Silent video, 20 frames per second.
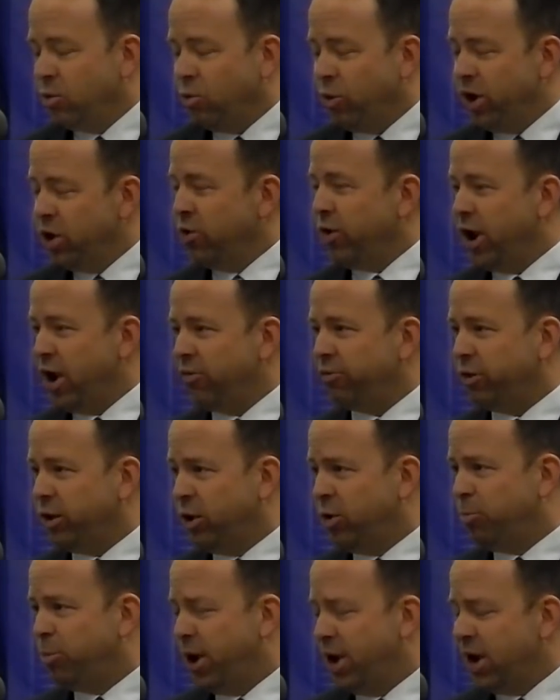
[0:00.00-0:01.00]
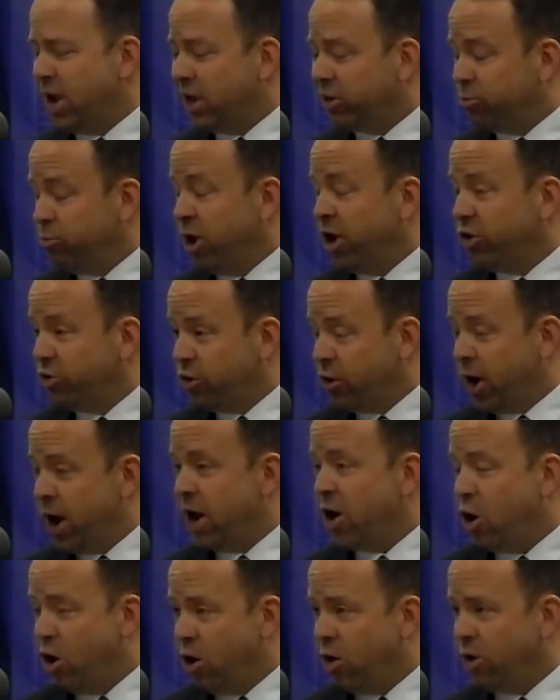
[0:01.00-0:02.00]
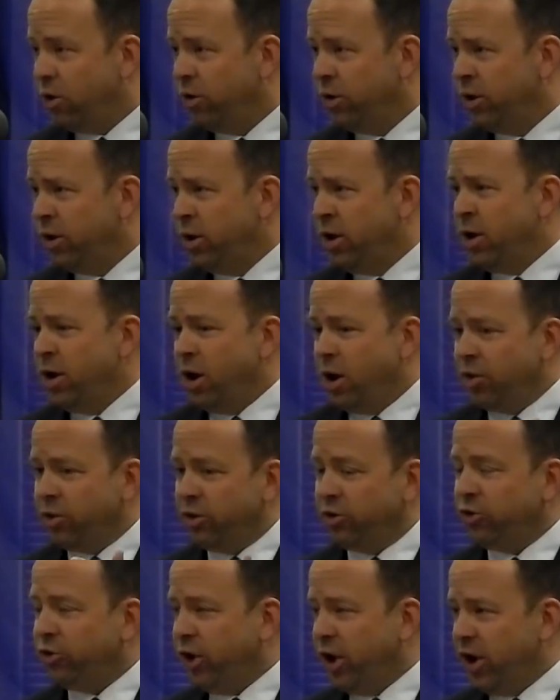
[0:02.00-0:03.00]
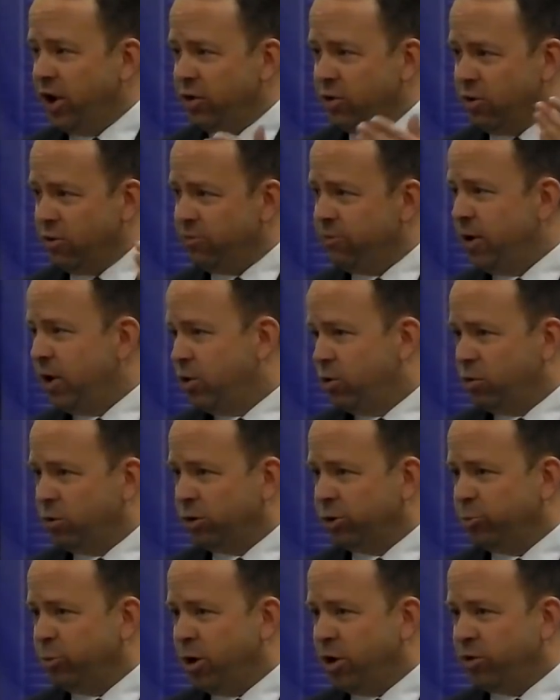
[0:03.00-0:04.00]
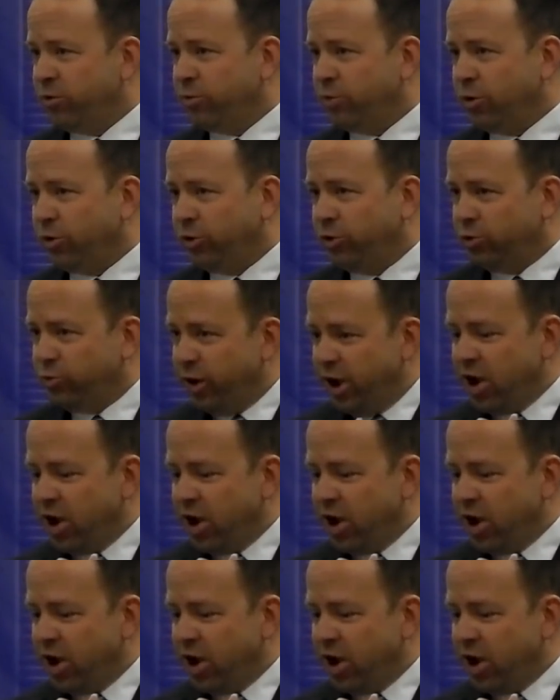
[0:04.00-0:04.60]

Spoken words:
we don't have to depend as much or at all on the state or federal response forces.